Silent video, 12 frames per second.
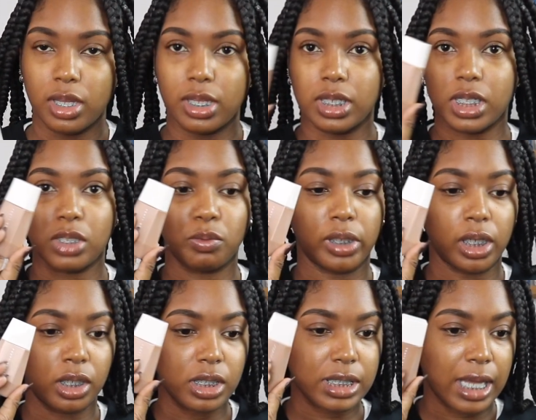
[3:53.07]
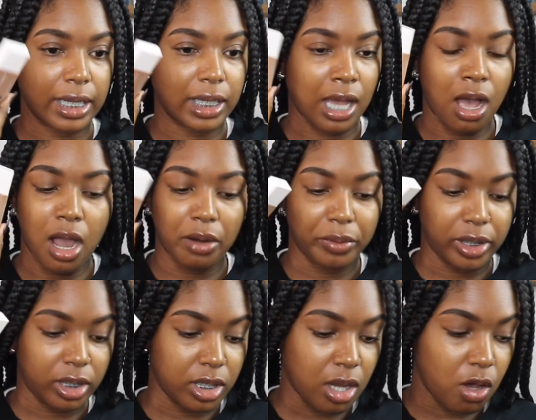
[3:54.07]
this is what it looks like y'all already
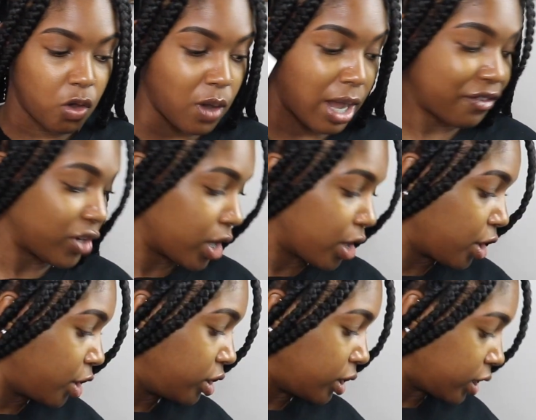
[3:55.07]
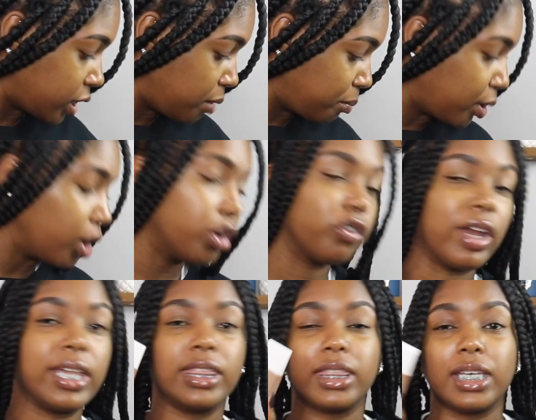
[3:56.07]
know i've heard nothing but
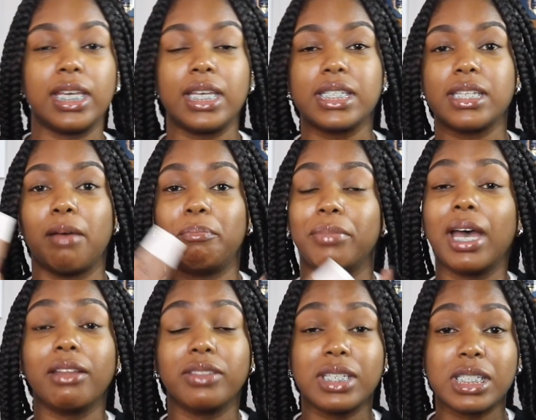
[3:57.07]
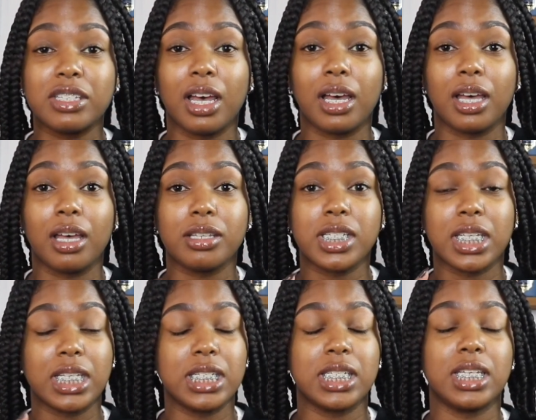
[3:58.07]
great things about this uh
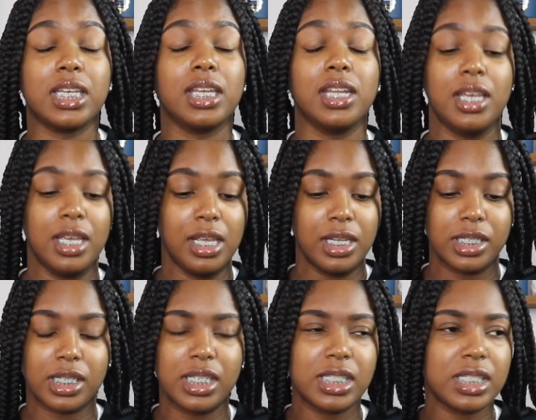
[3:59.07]
skin tint skin